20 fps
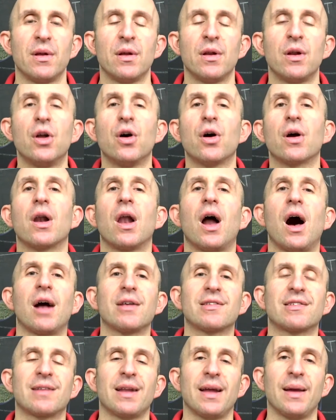Look,
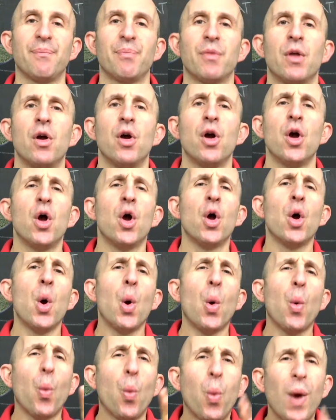lastly,
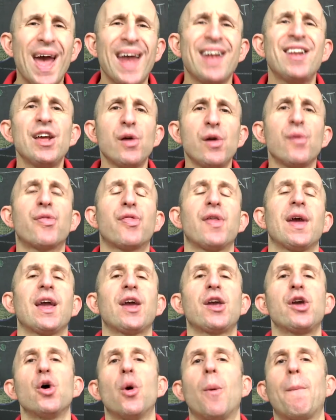where do you think your